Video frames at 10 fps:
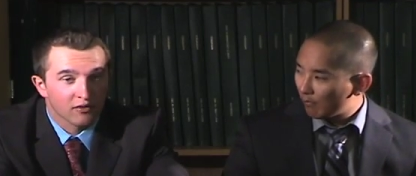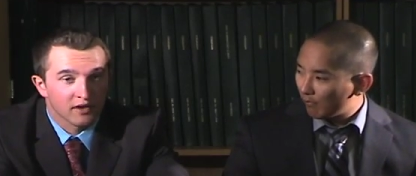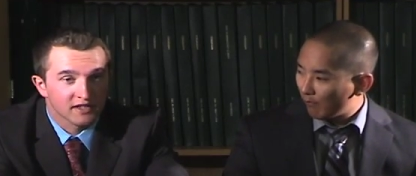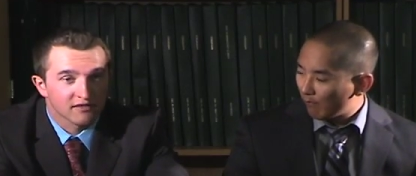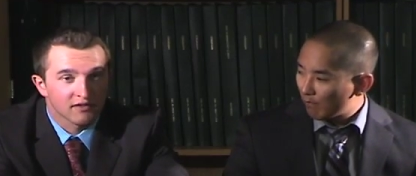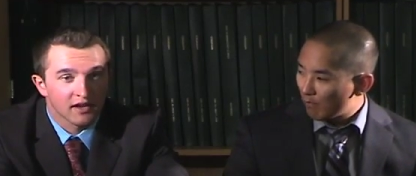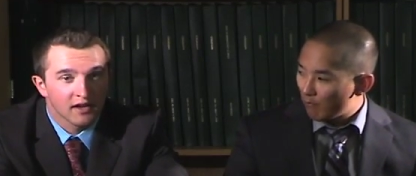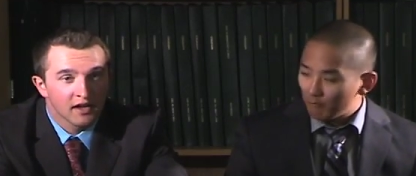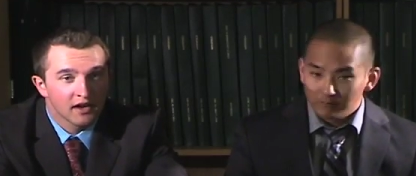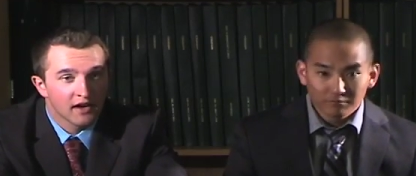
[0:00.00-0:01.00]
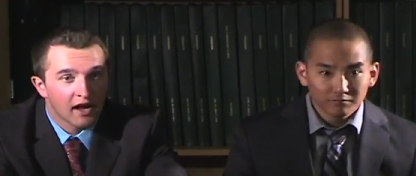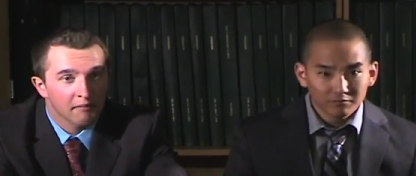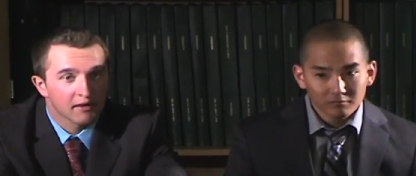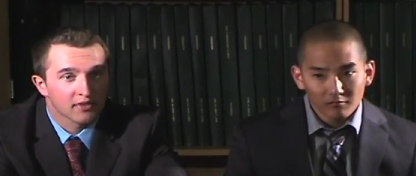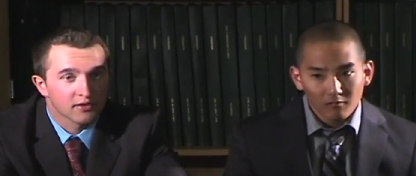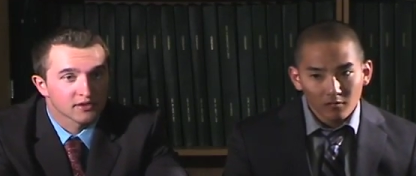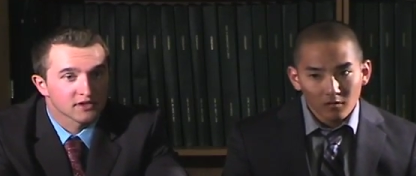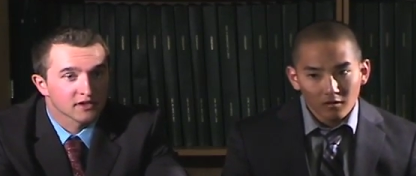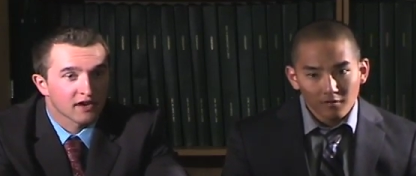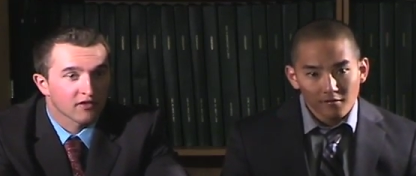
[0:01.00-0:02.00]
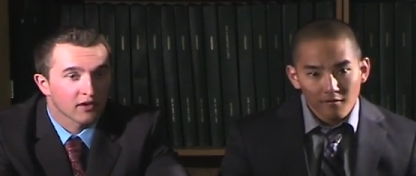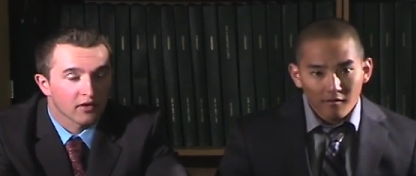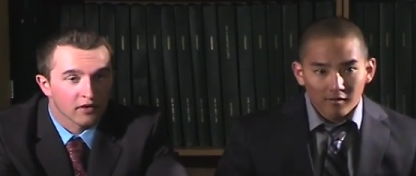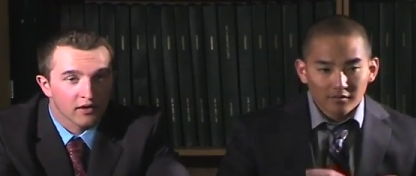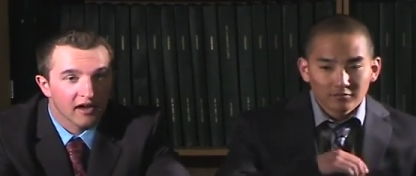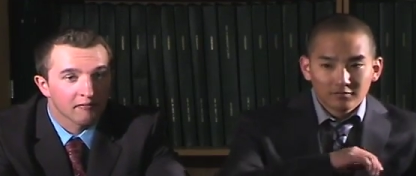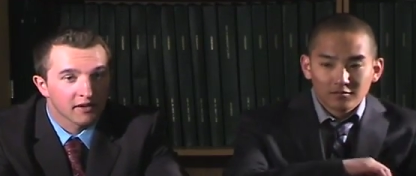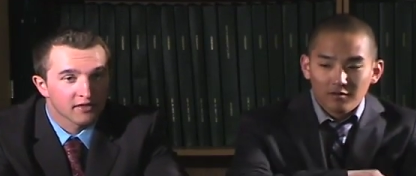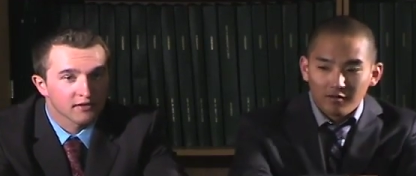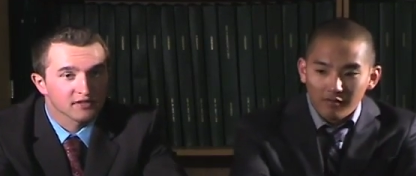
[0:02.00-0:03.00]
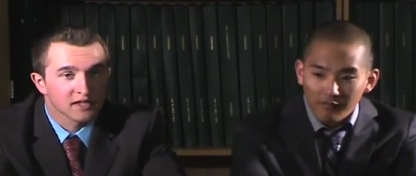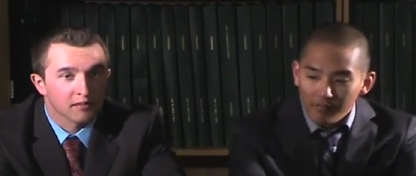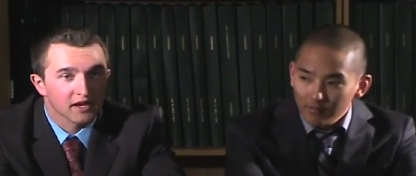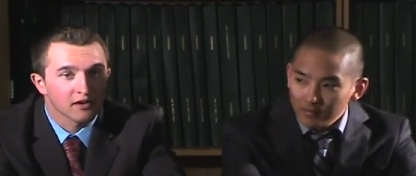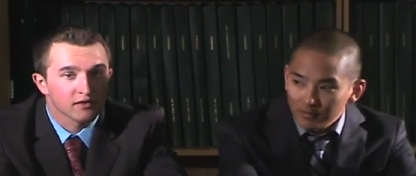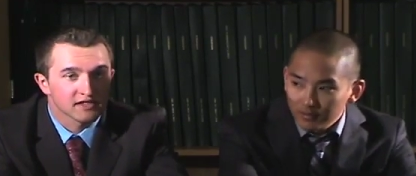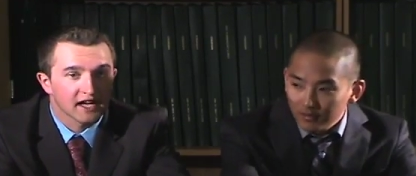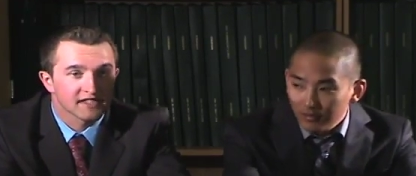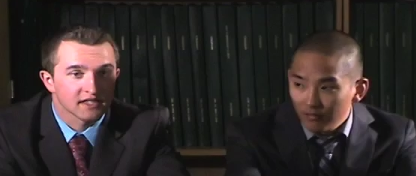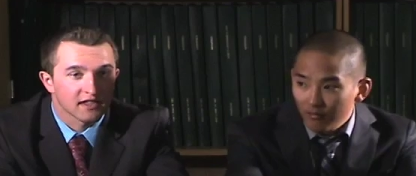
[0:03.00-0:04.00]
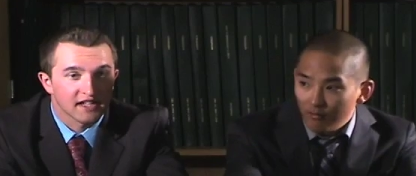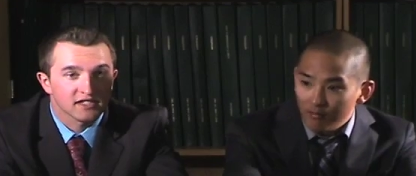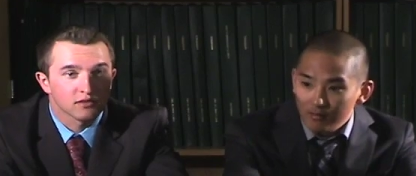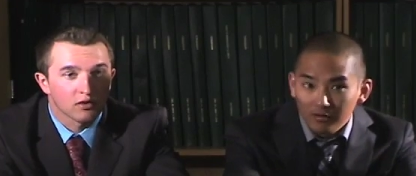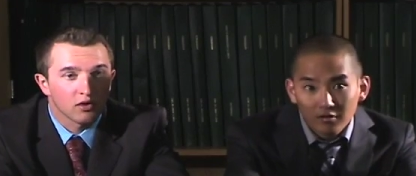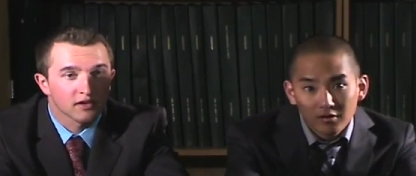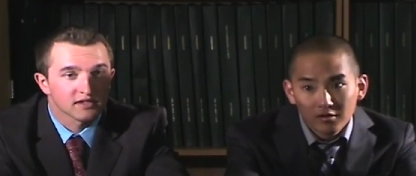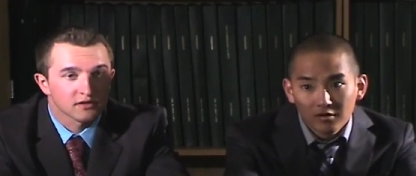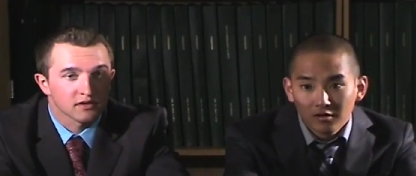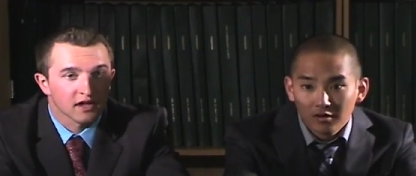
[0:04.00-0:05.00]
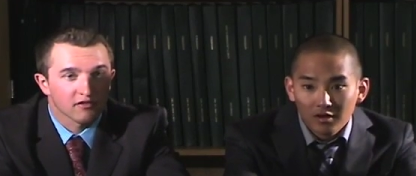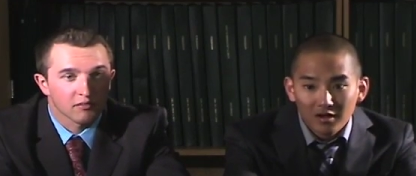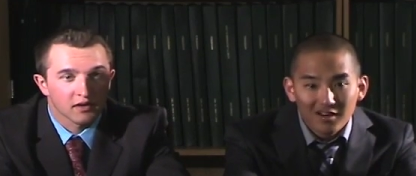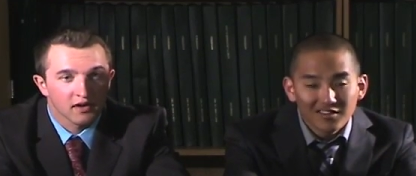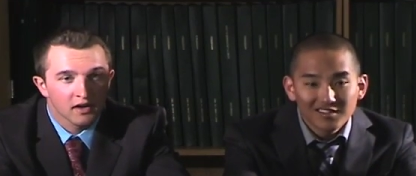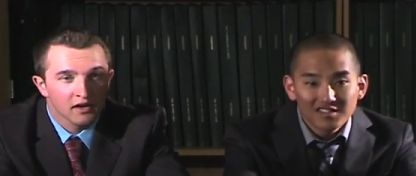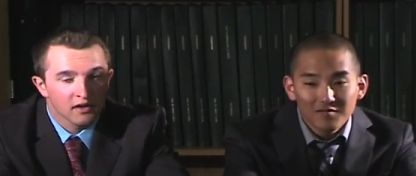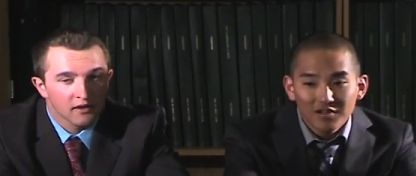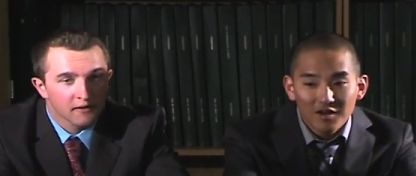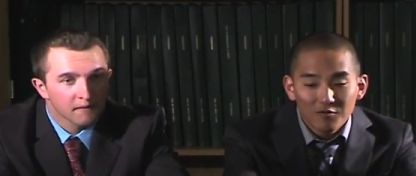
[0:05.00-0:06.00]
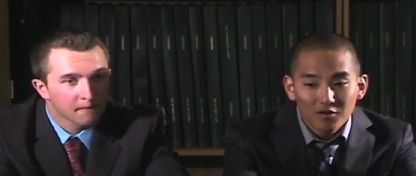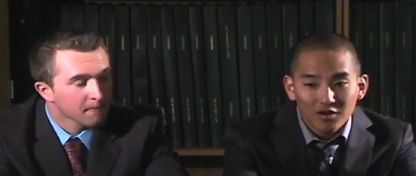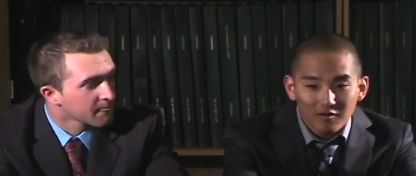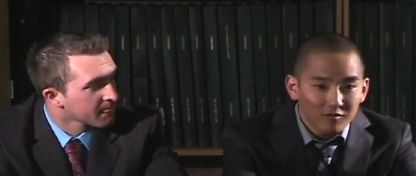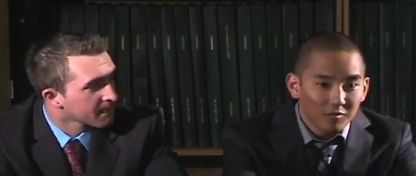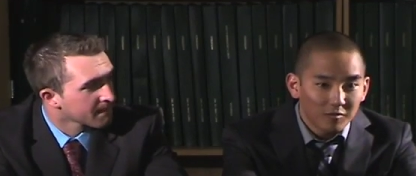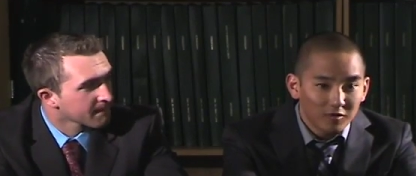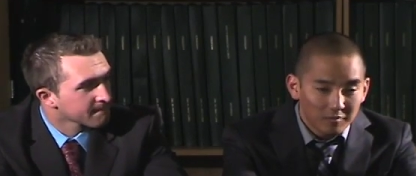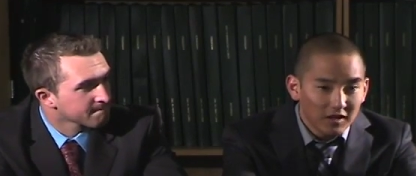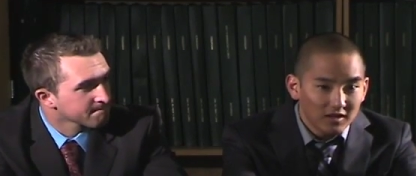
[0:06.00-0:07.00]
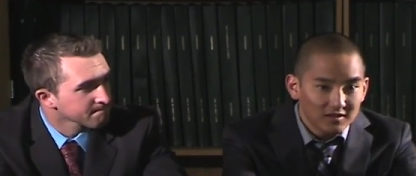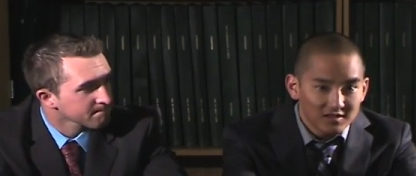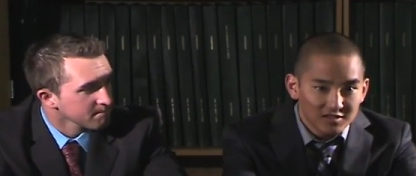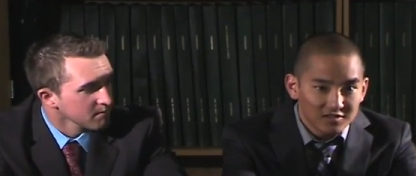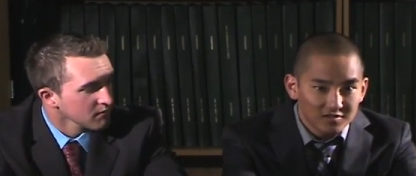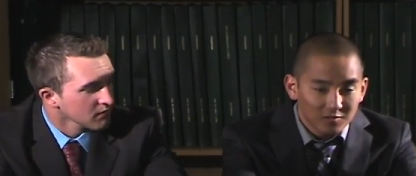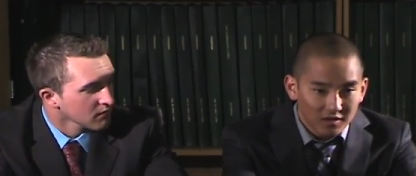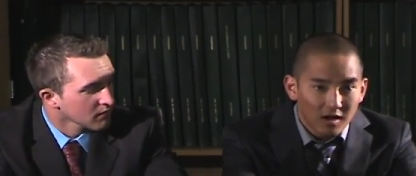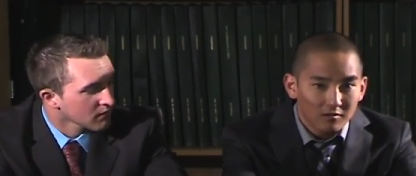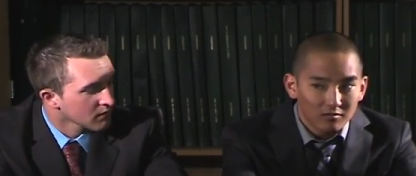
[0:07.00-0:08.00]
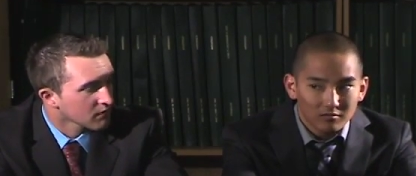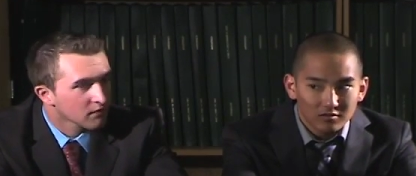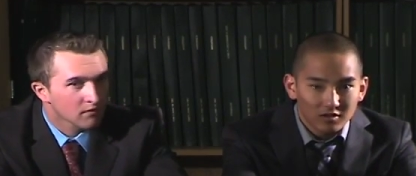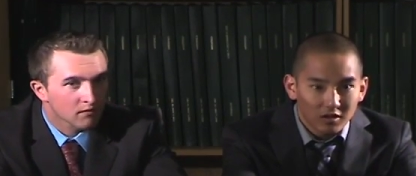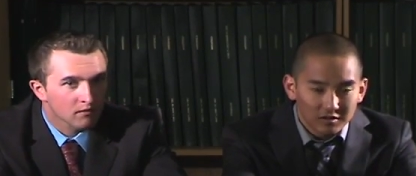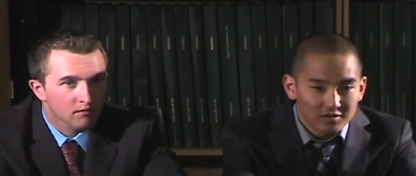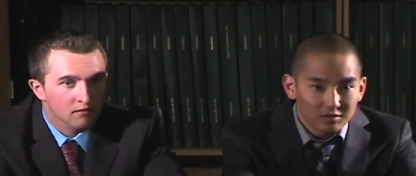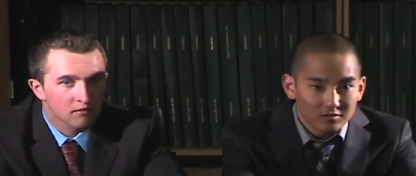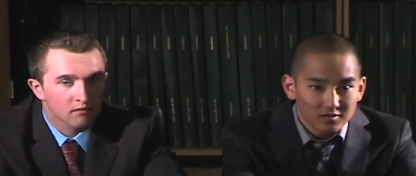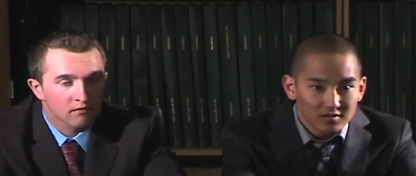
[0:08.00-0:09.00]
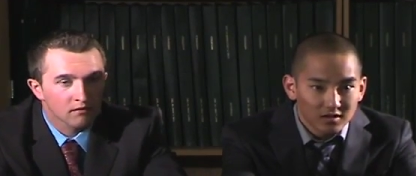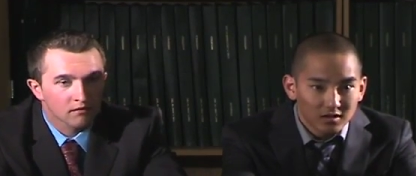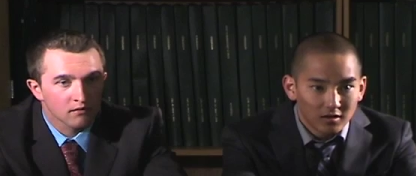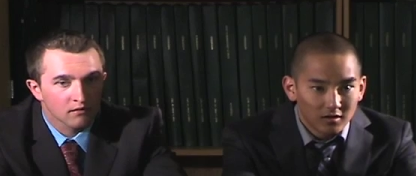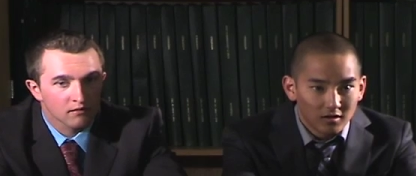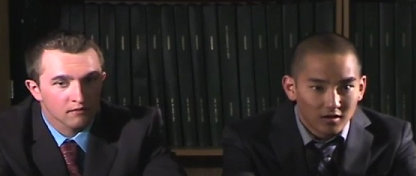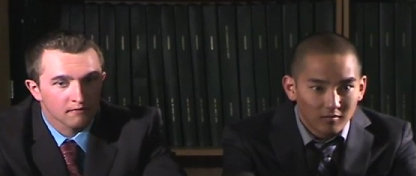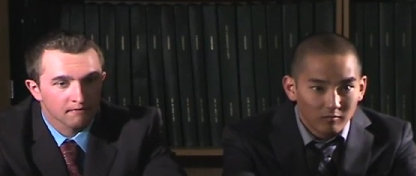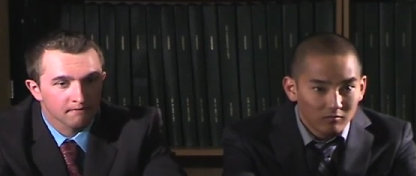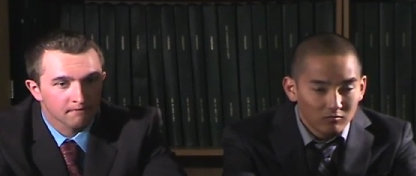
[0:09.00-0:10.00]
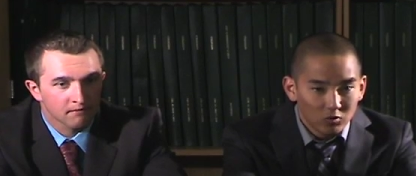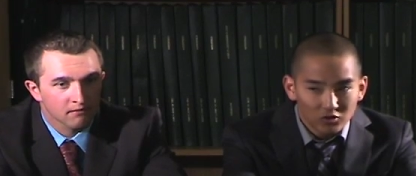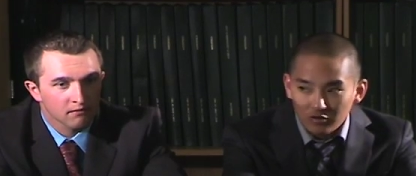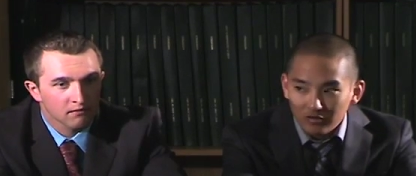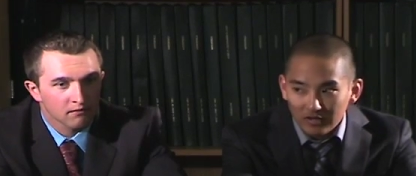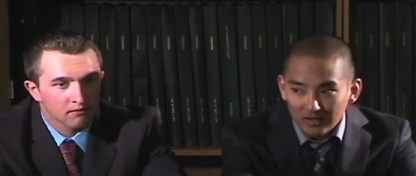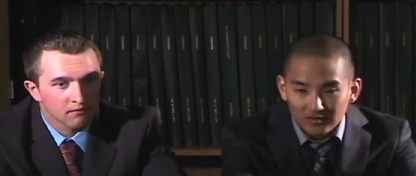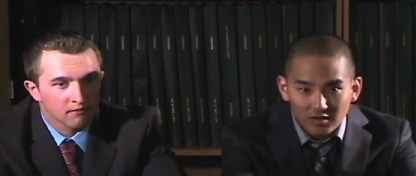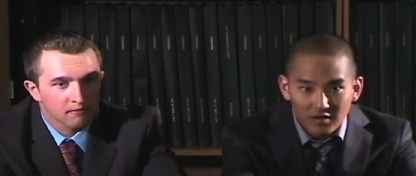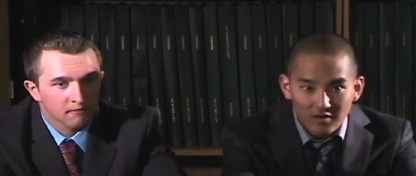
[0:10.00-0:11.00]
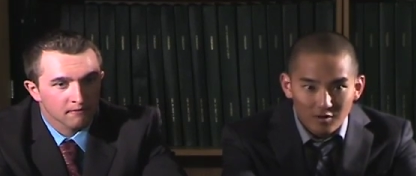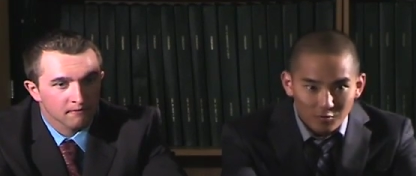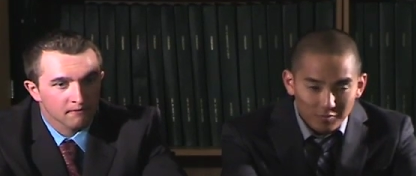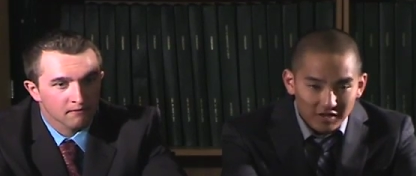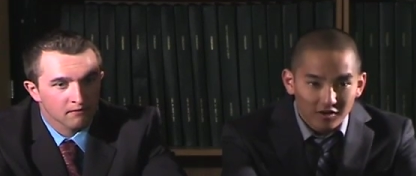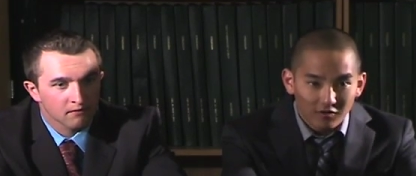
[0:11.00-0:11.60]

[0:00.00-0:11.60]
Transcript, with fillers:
Speaker 1: ones have not been through student government or have been through somebody who is, has a lesser role in student government. And at the same
Speaker 2: time, we're comfortable with making decisions without telling students. Um, are certain things that we're being